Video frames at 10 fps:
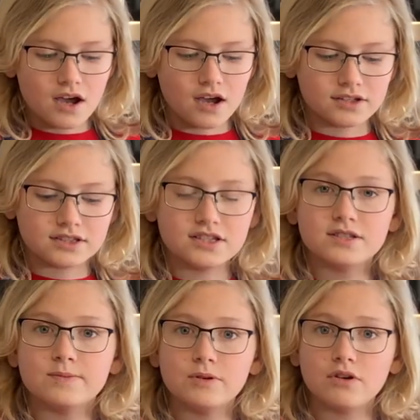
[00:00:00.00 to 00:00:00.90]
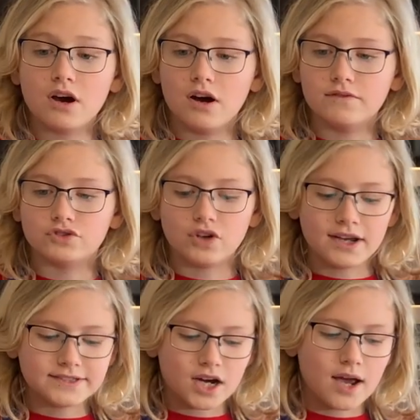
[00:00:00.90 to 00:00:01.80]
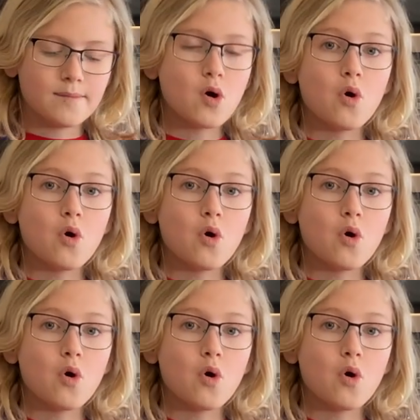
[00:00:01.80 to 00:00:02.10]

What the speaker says: a teaspoon of dried thyme